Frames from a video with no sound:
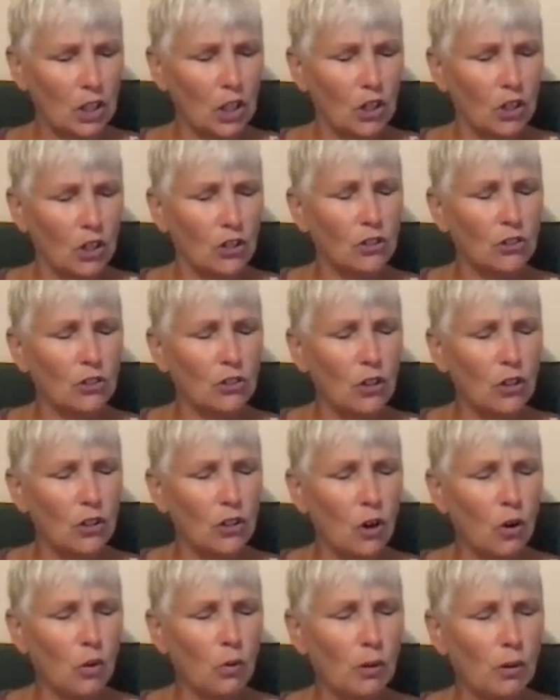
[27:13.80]

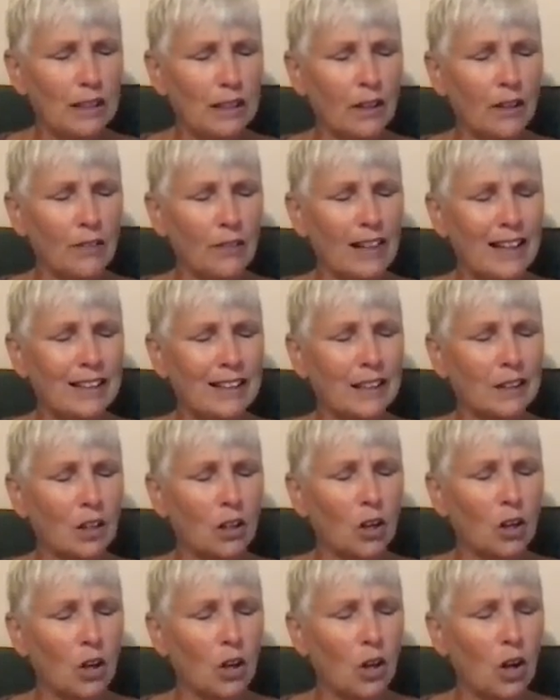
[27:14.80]
knowing that it
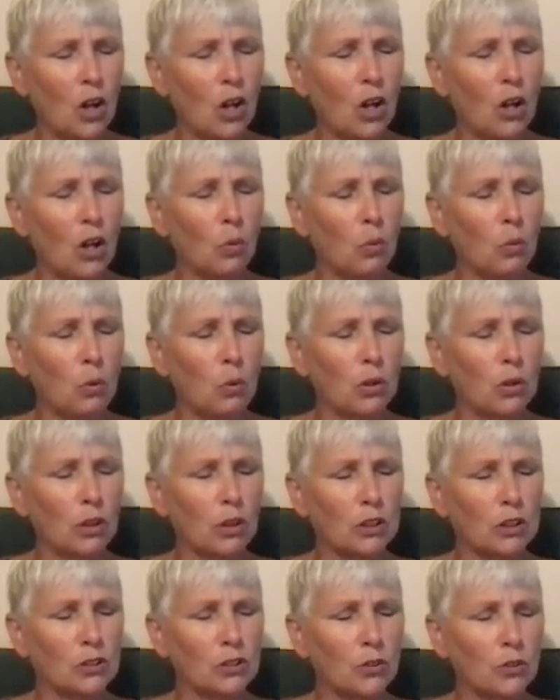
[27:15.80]
all
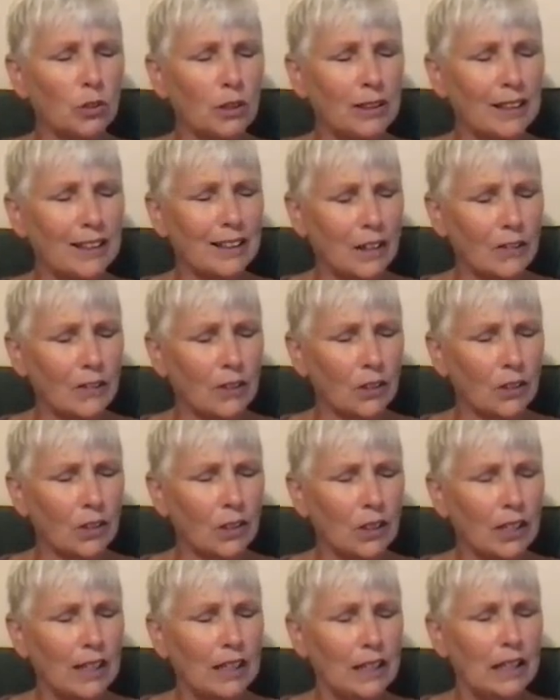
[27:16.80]
works together,
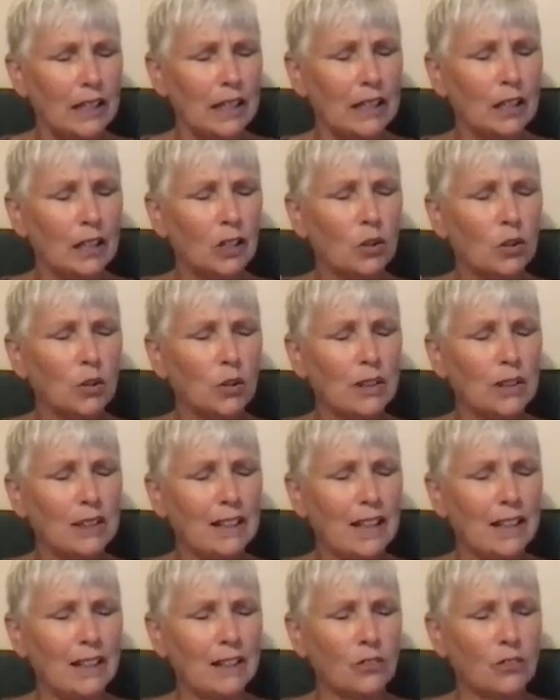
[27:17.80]
it
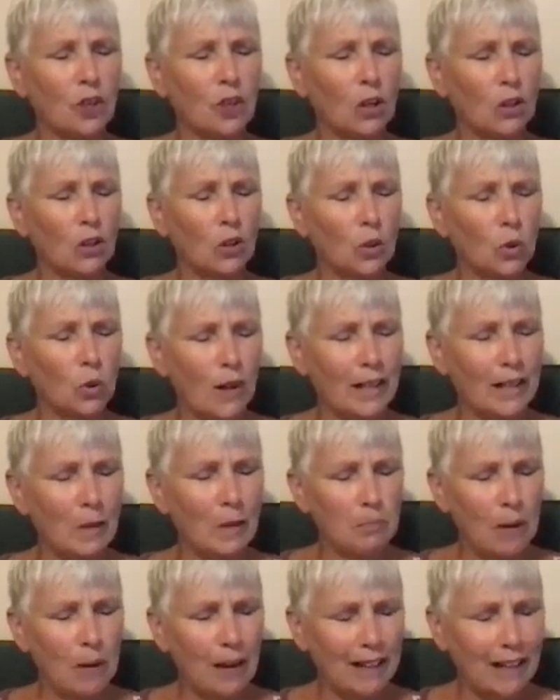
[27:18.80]
creates great
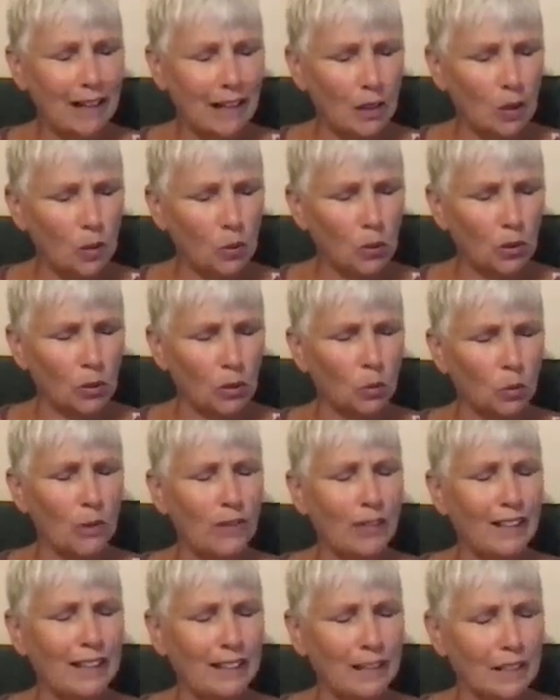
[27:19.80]
power
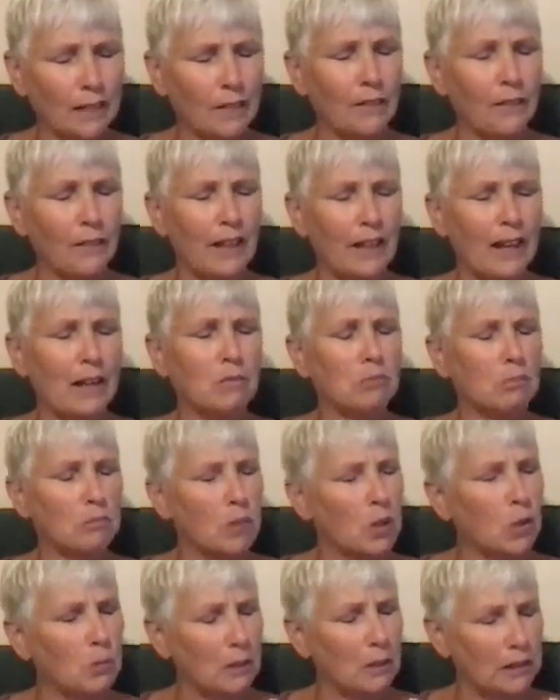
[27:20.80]
within that
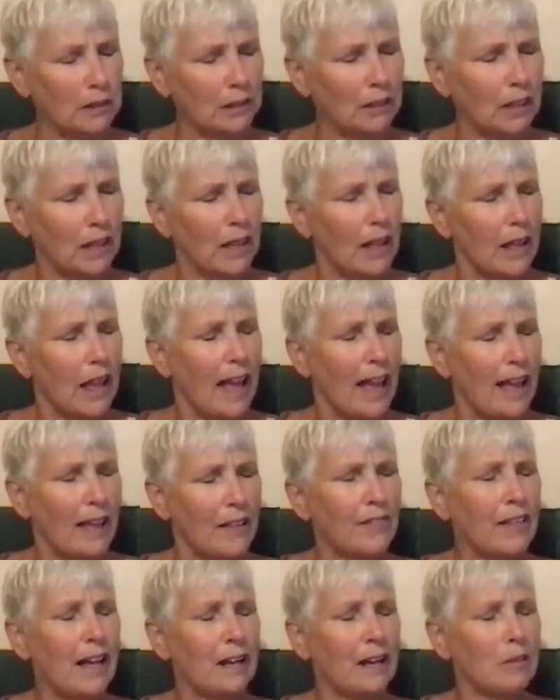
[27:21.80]
moment. And
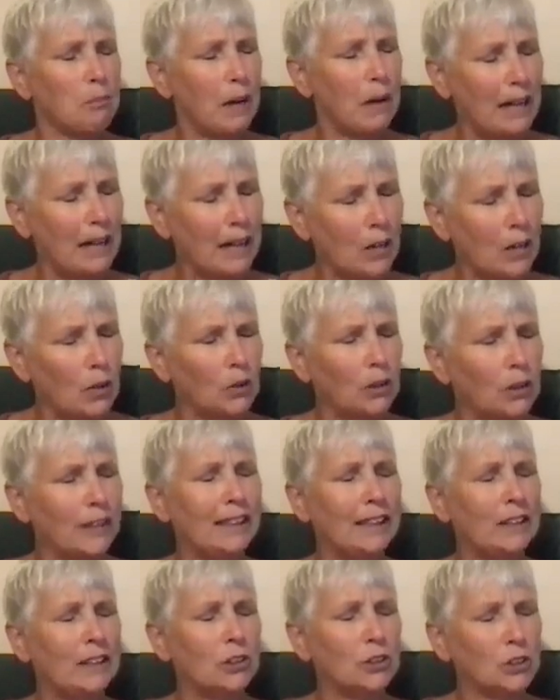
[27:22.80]
that power
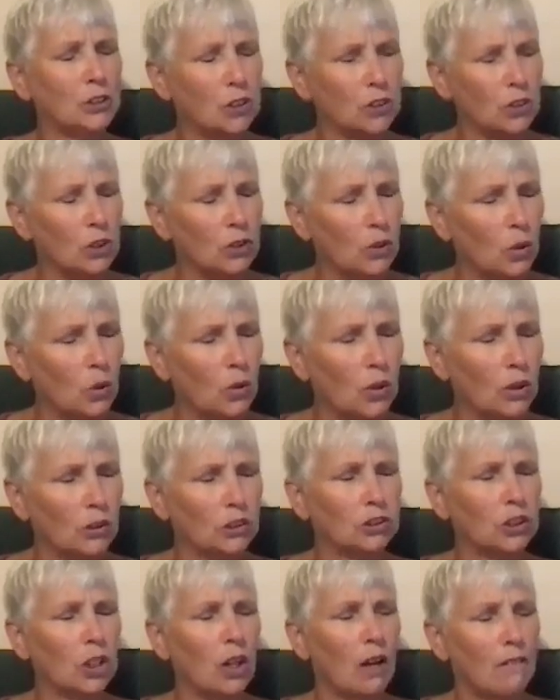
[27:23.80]
is
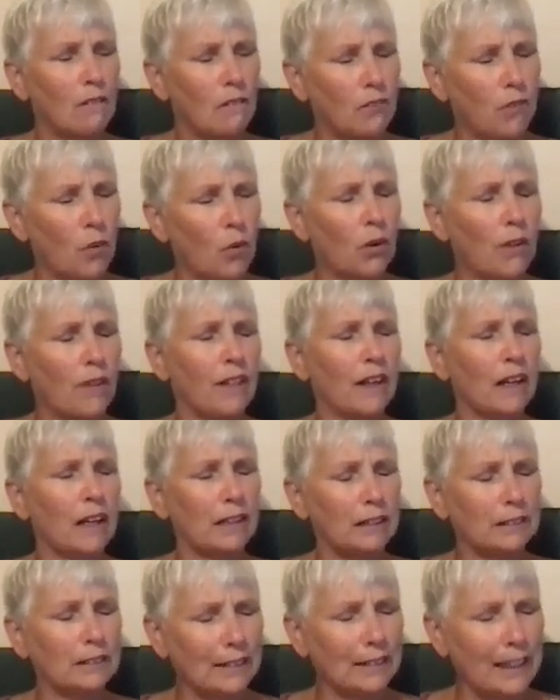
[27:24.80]
yours for the
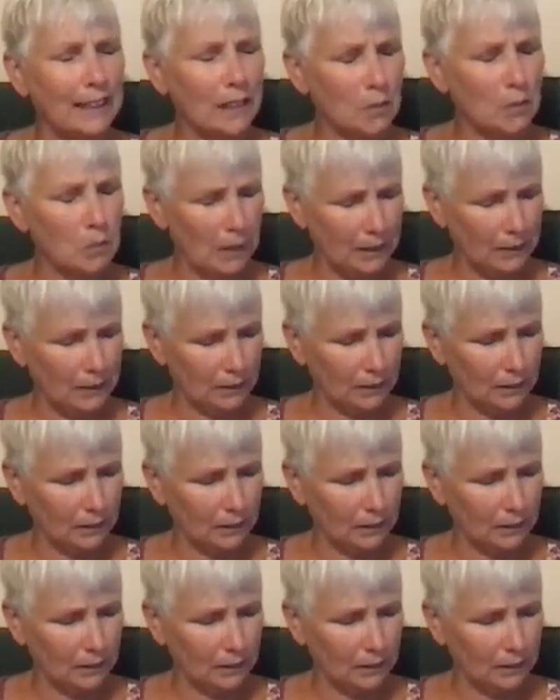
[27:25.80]
claiming.